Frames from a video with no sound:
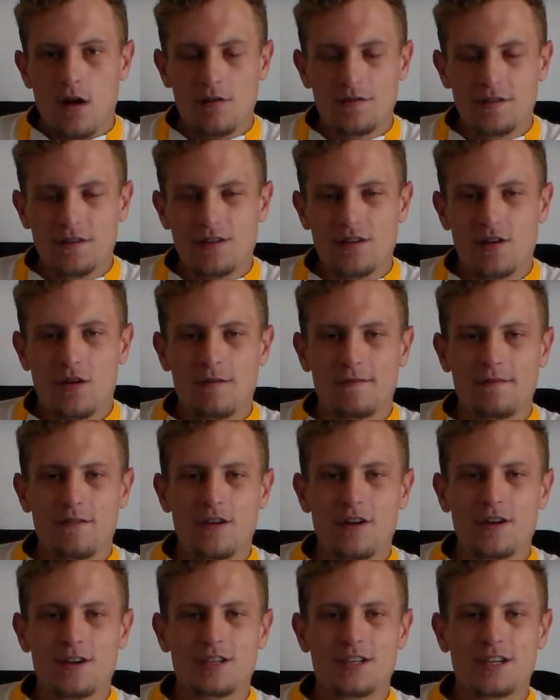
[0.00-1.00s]
After the
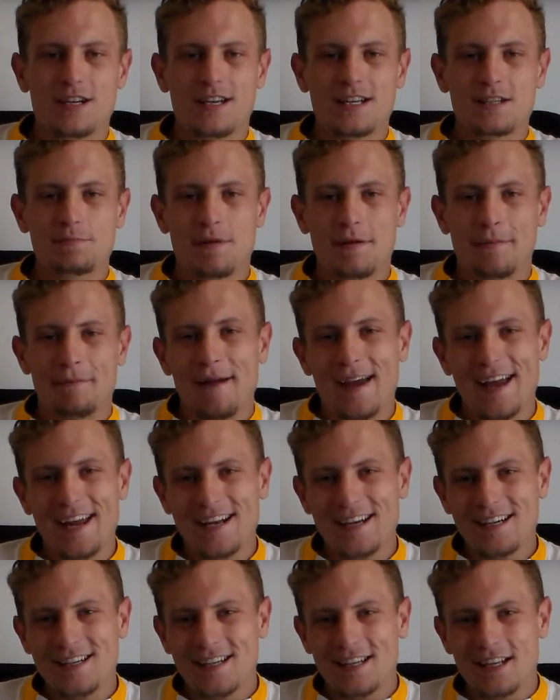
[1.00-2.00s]
conversion has been
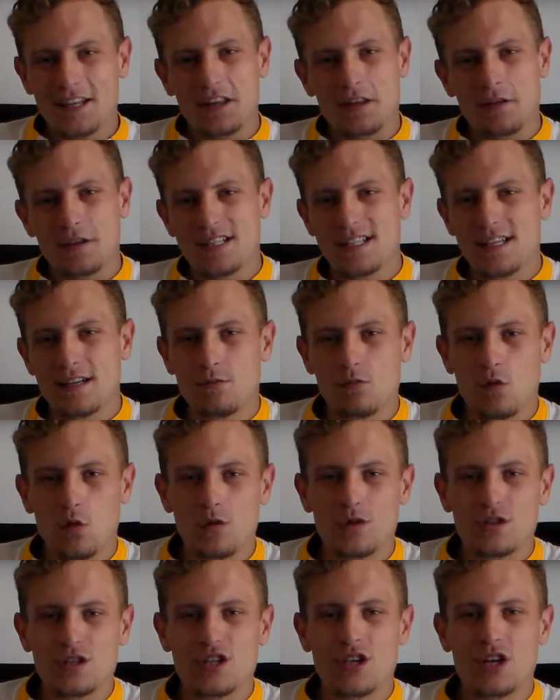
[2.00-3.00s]
made, the team will
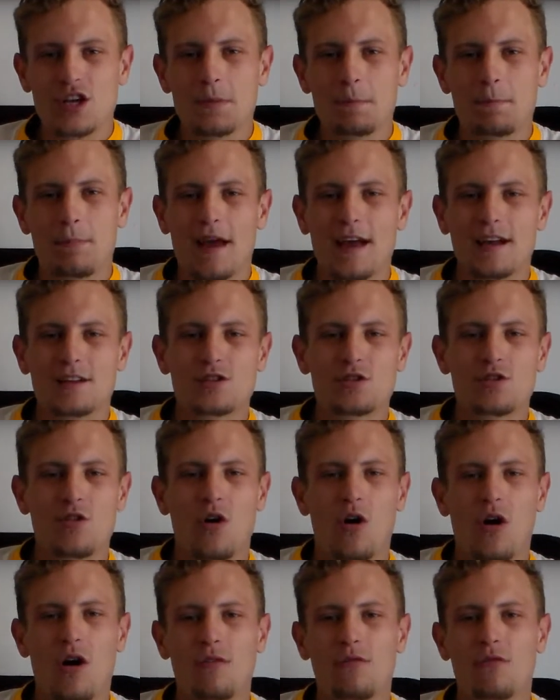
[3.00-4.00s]
return back to the
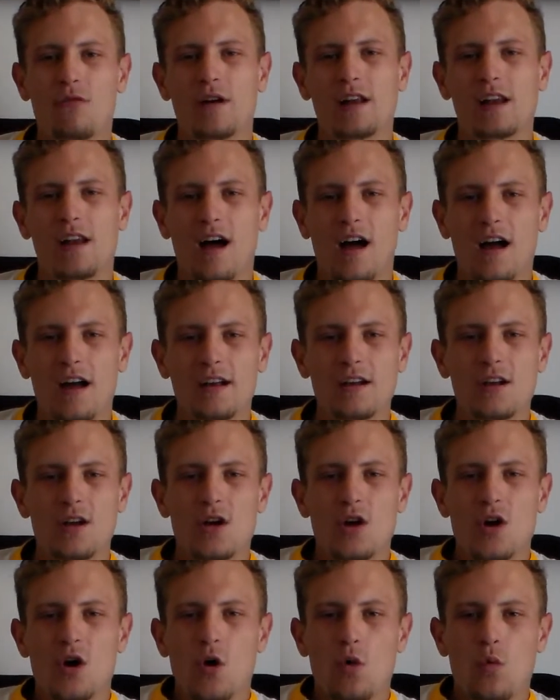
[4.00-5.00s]
halfway line
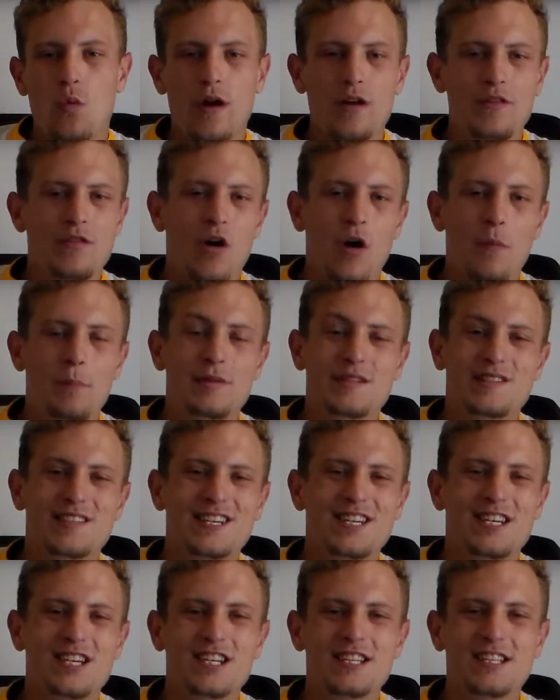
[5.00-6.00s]
where the
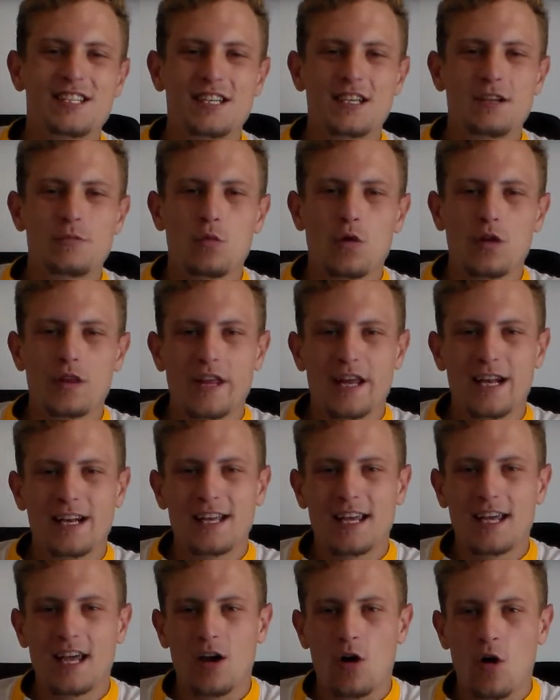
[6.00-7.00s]
opposition team will
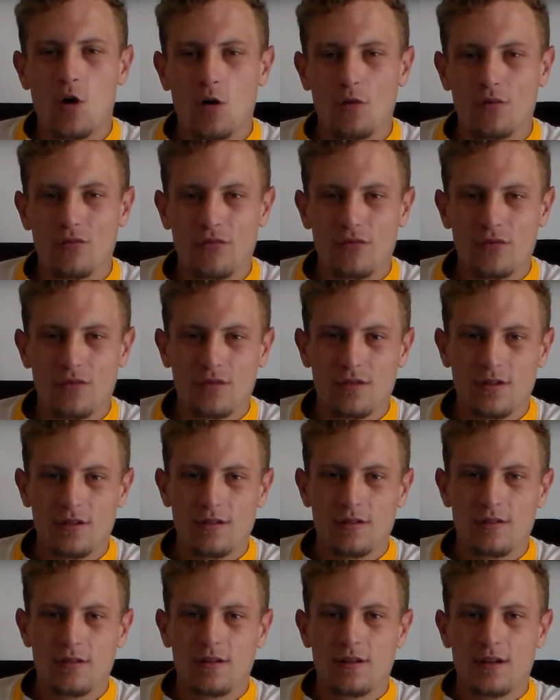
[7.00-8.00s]
then kick off.
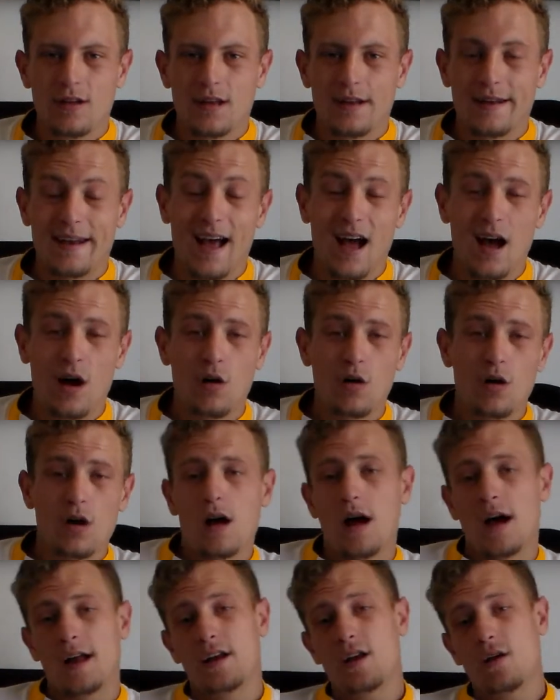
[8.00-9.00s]
Now,
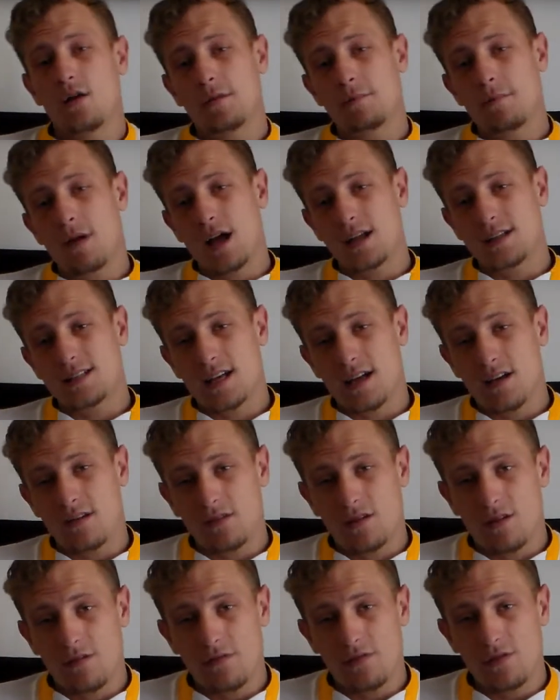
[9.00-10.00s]
I know it might
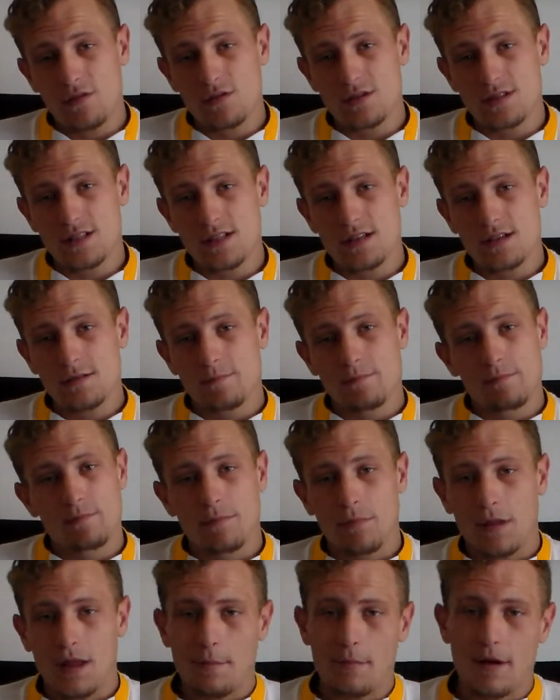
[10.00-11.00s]
sound confusing,
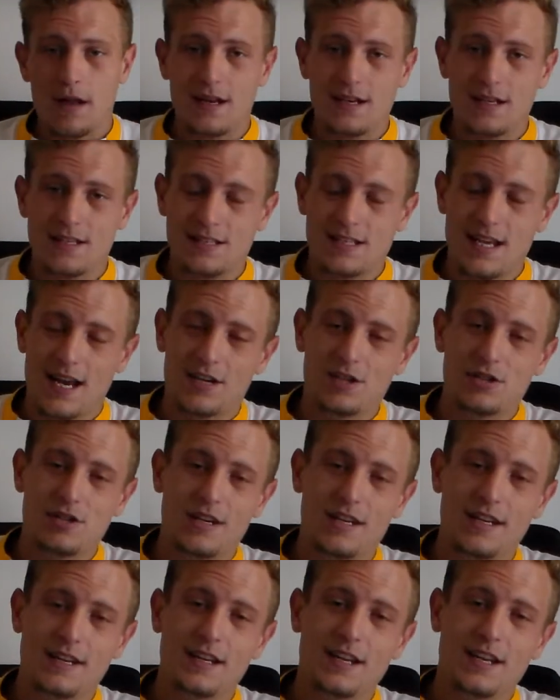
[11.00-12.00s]
but it is
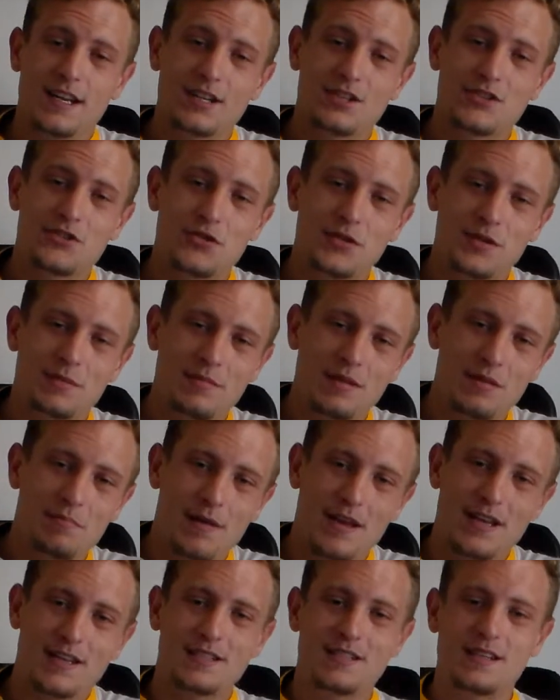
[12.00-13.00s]
actually extremely
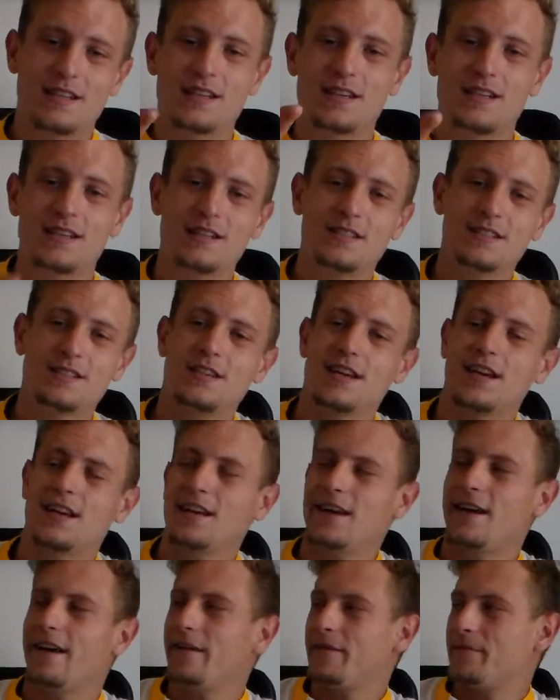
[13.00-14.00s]
basic. Check
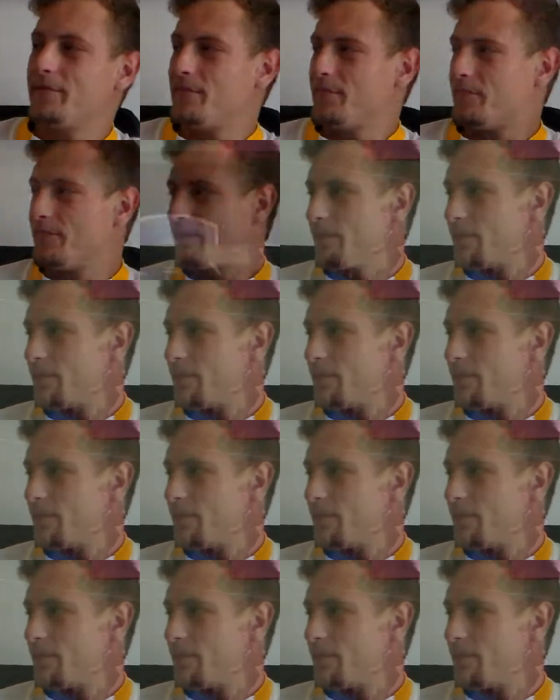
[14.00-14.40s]
it out.